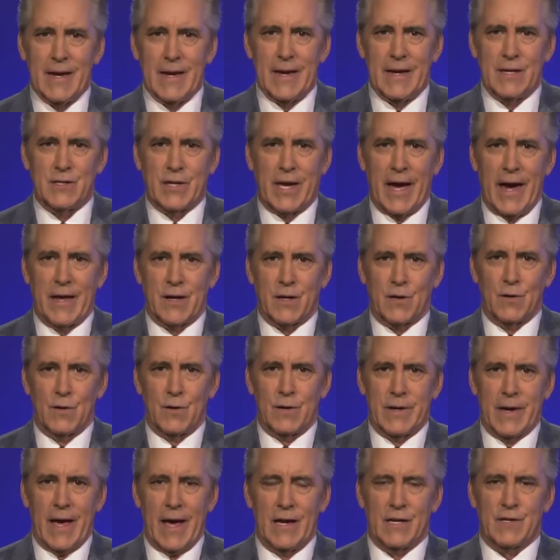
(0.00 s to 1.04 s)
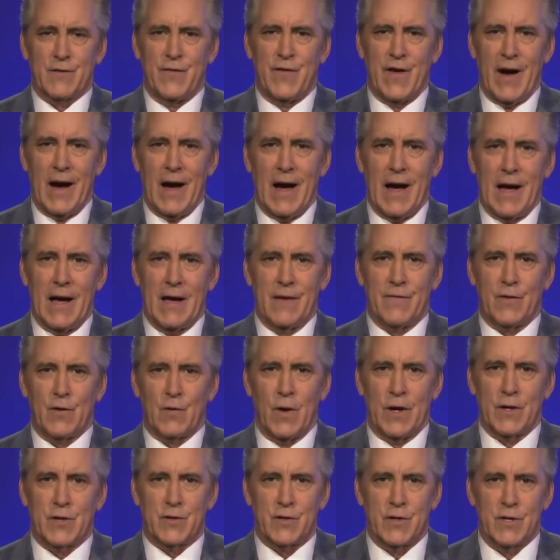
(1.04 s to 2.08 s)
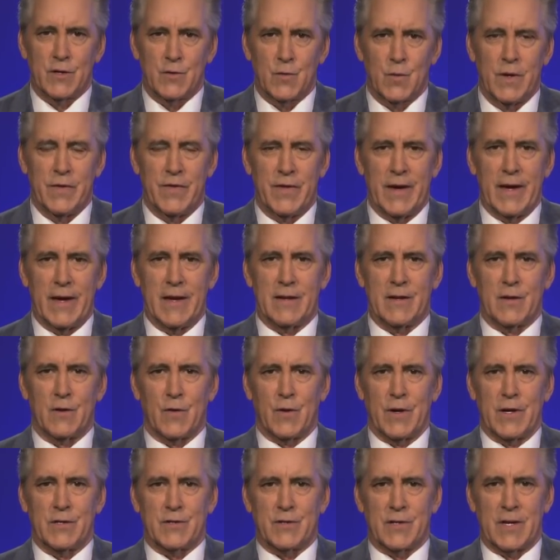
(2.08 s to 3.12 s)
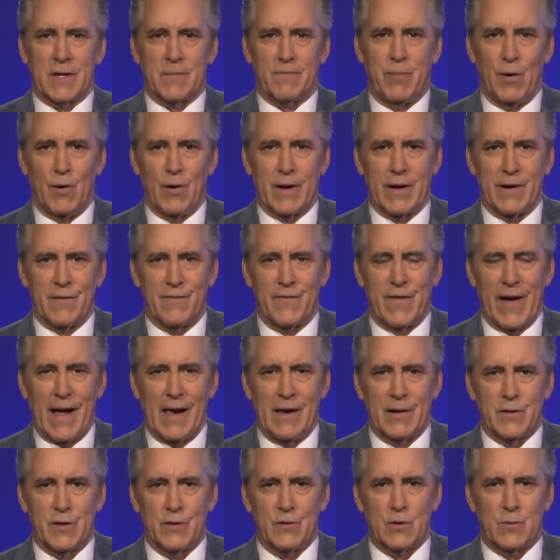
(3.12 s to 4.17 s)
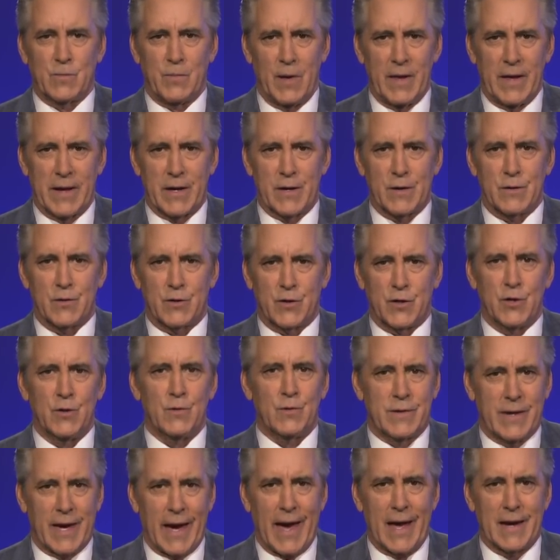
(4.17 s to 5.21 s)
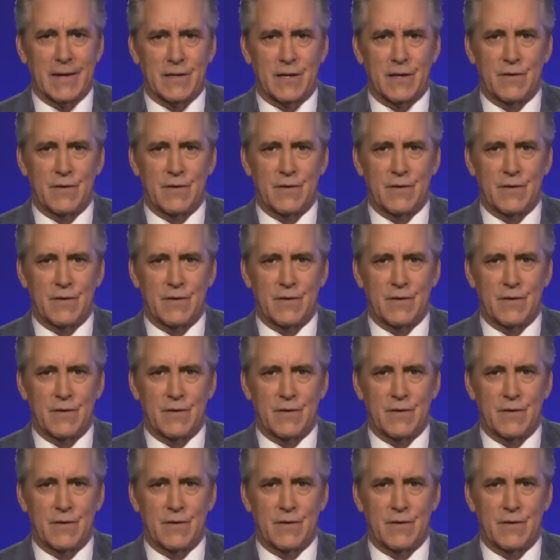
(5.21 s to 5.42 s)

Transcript: Each category has 5 questions with increasing point values. Players, you can